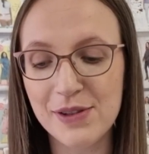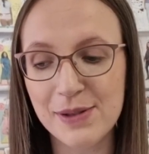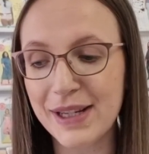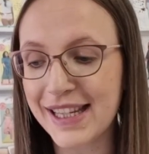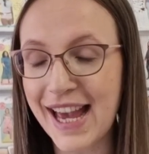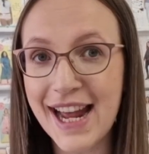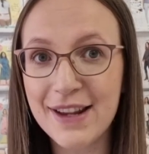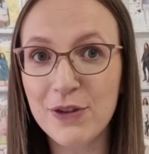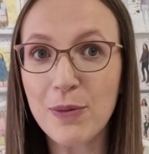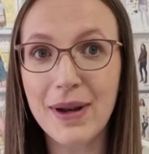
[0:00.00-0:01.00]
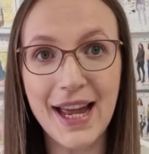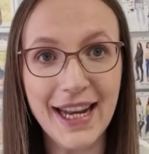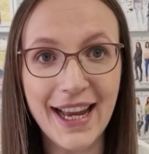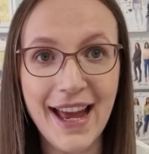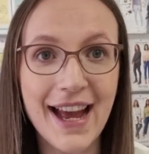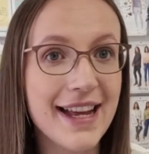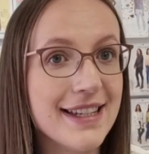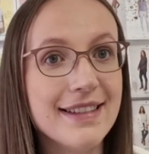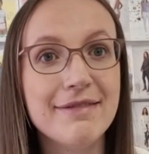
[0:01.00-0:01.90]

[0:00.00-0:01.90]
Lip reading: So again, if you're planning ahead,